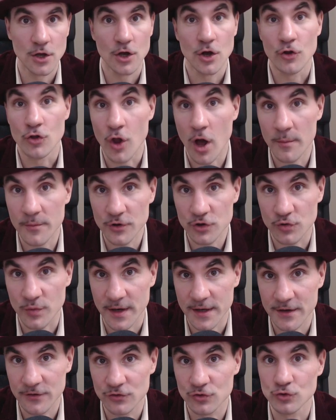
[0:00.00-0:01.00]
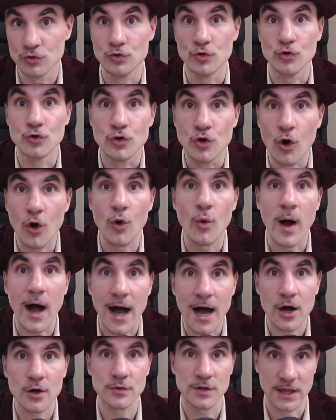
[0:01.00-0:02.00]
Number 22, go
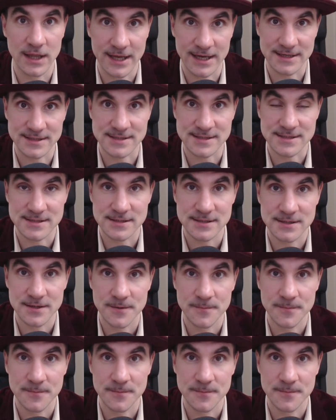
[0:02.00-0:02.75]
out less.